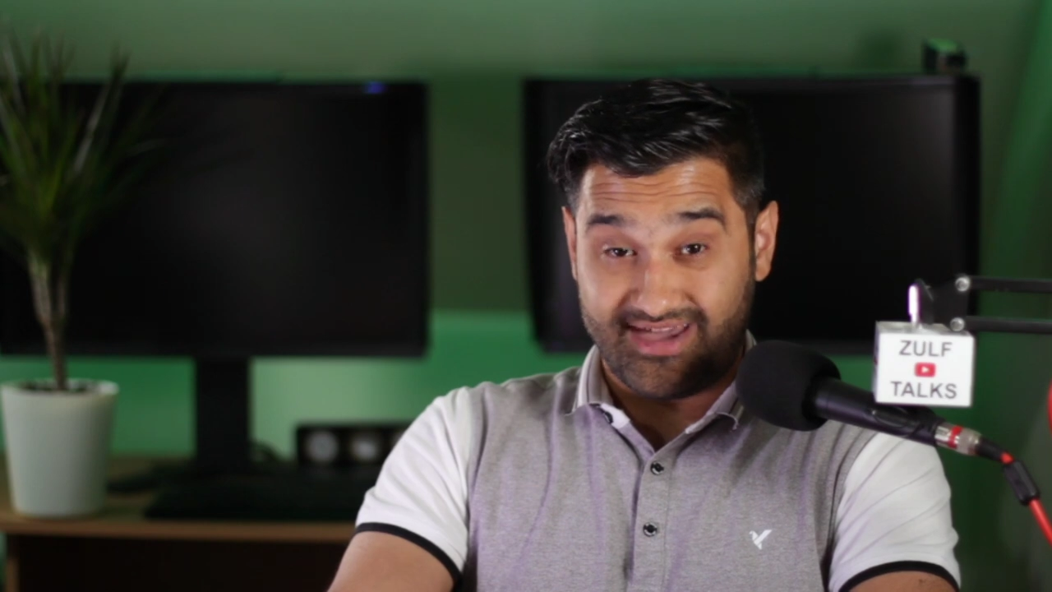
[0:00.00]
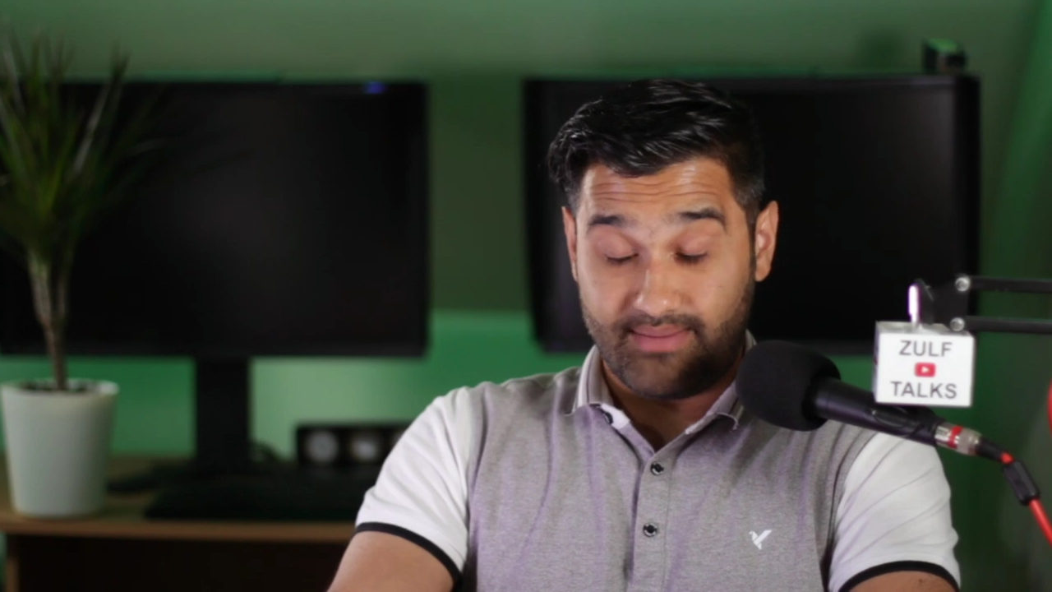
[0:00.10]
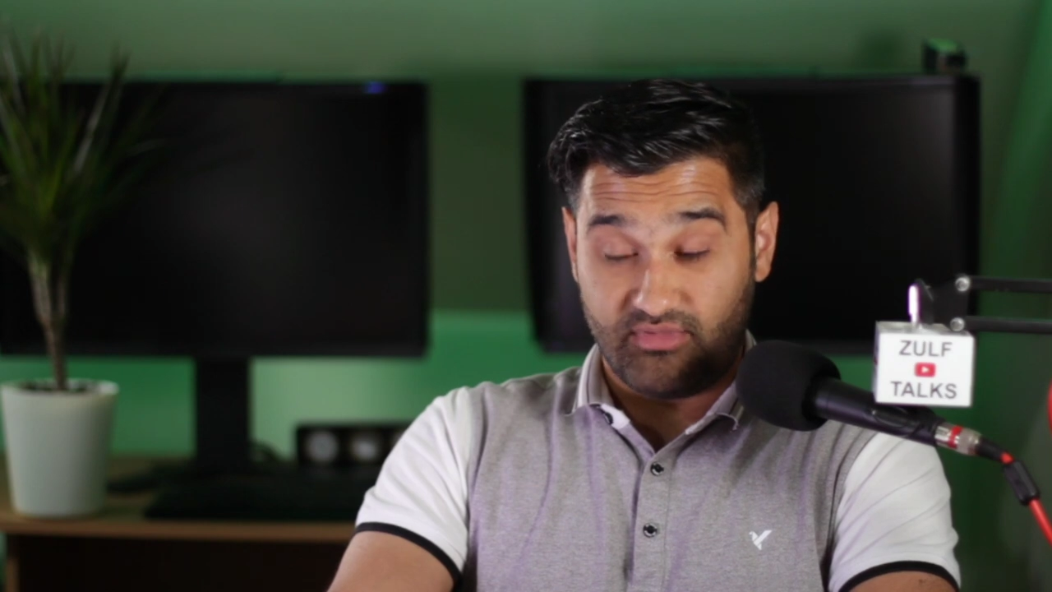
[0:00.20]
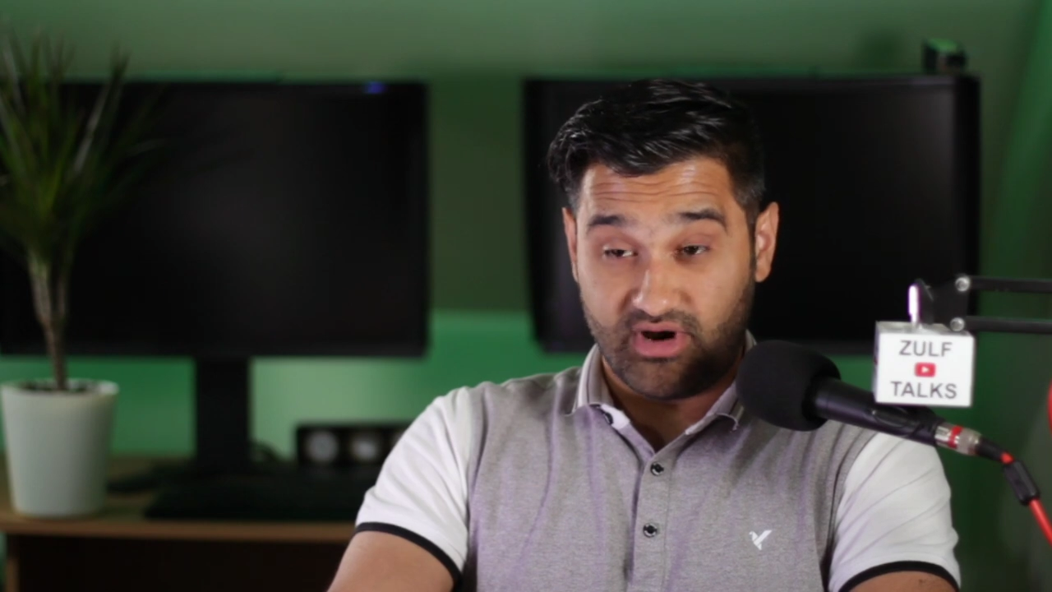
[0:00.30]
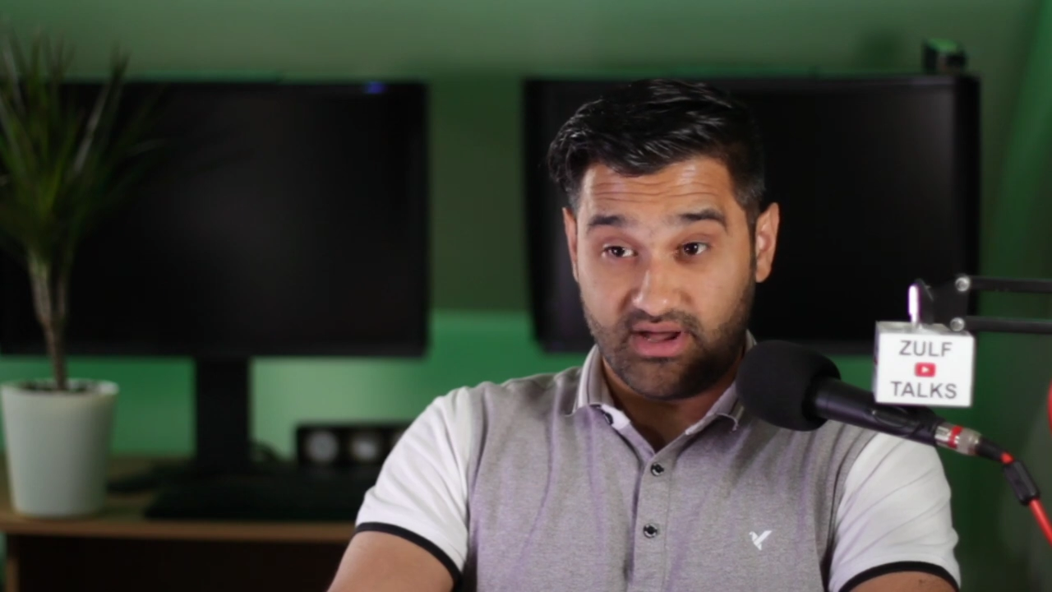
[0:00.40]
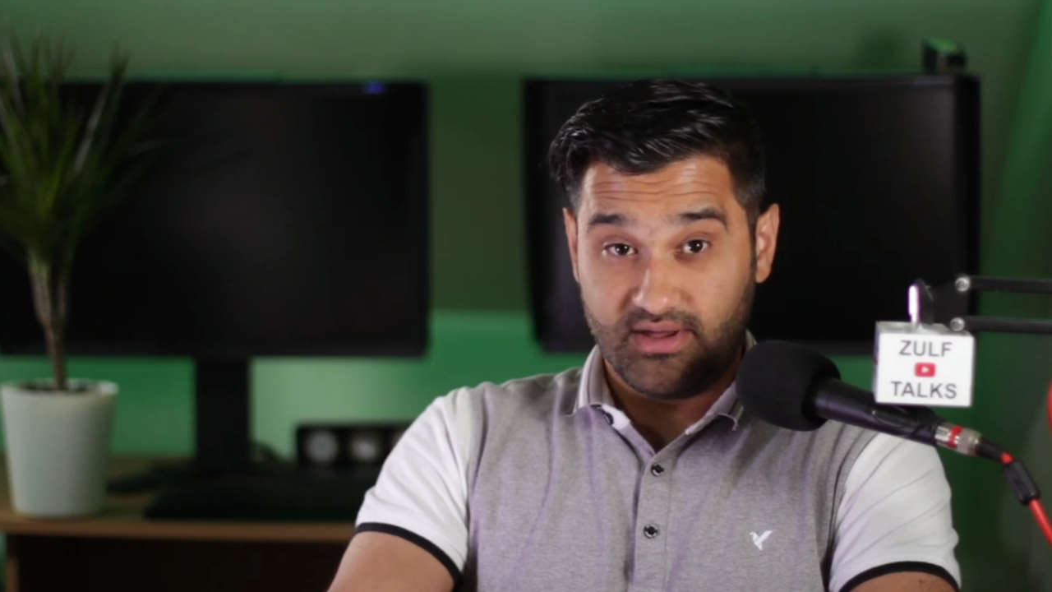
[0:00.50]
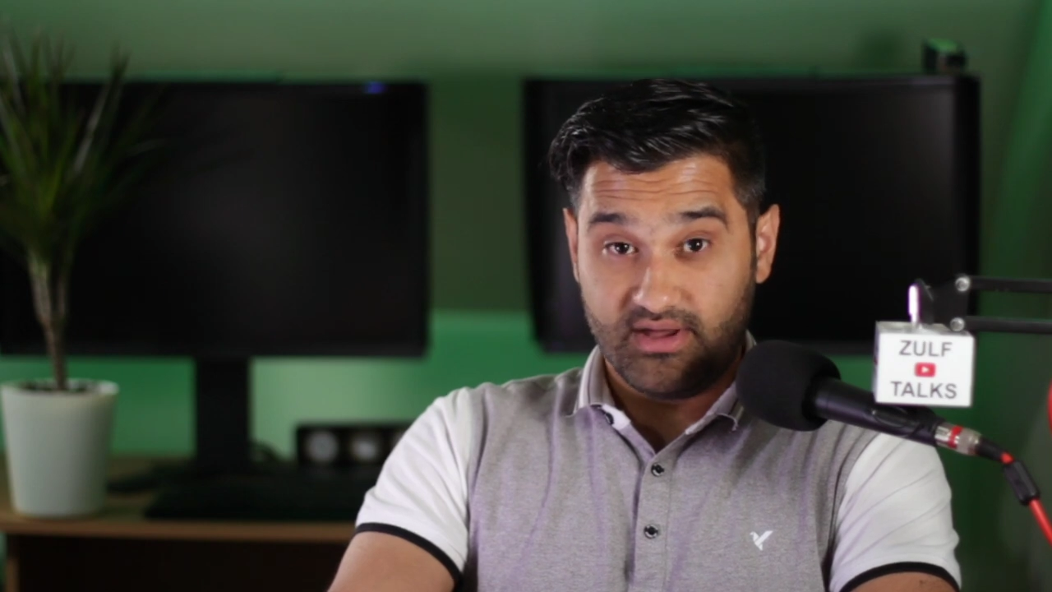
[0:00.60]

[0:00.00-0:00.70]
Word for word: camera,